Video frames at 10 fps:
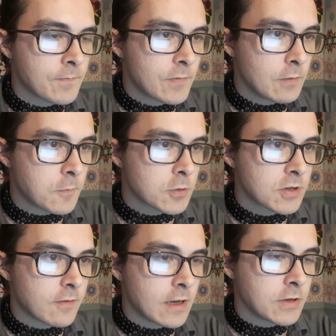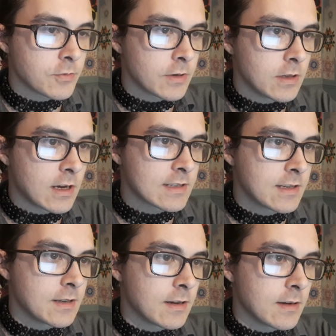The force of hatred lost
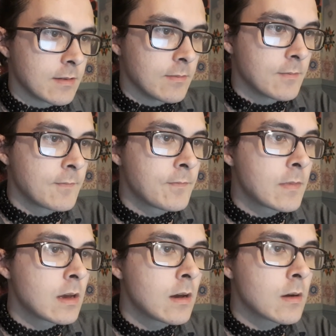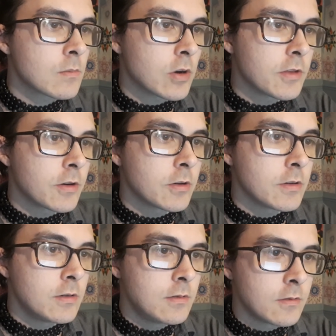in time.
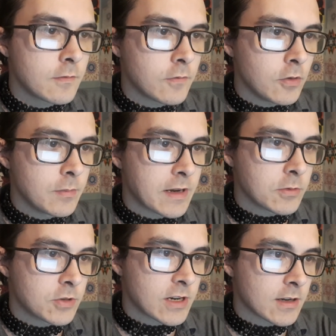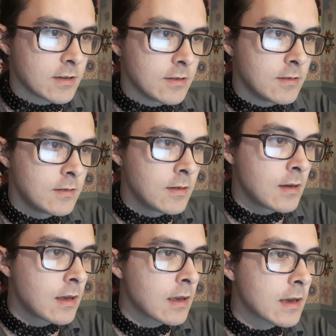Brotherhood, full metal jacket,
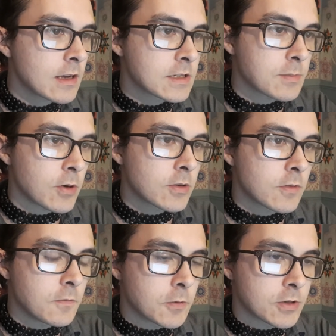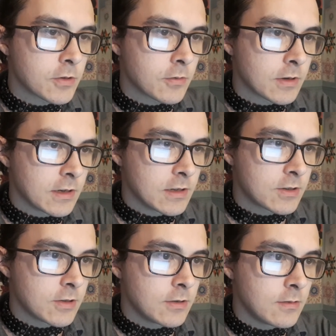a spark to force your own
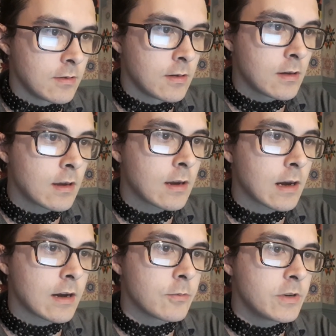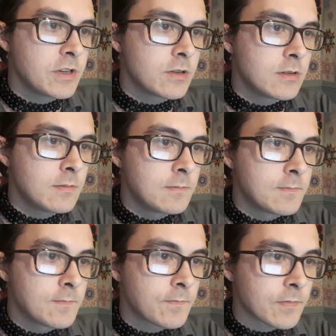ignition, a region,
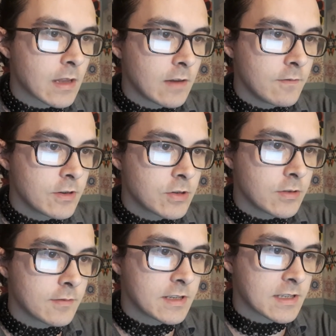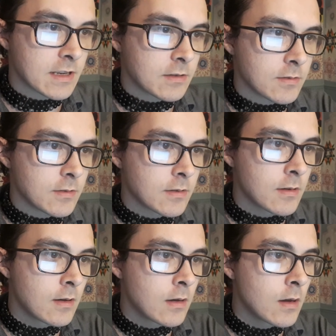a vision of the center,
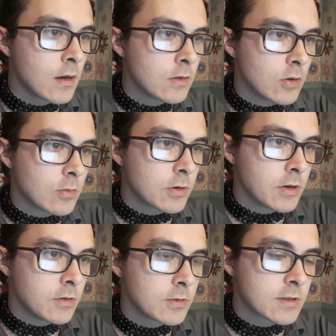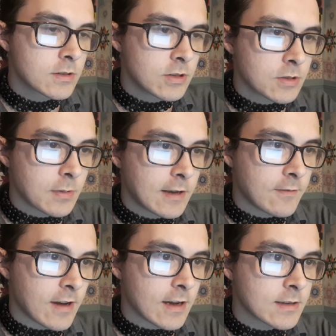no more notes, just plain
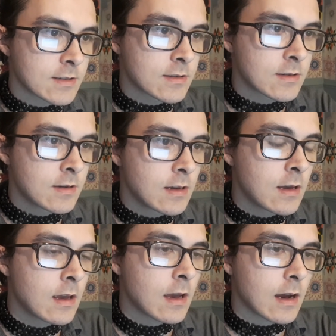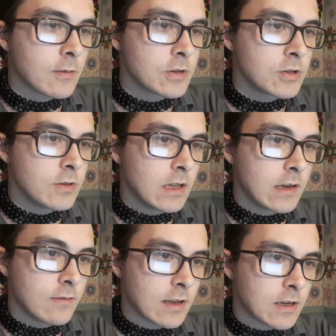facts. I wish you'd
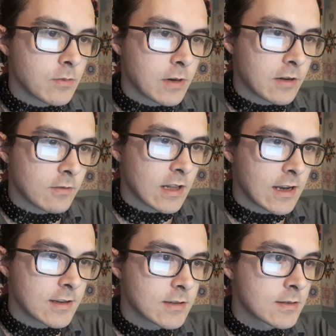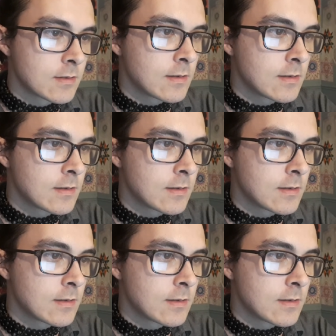live like you're made of glass.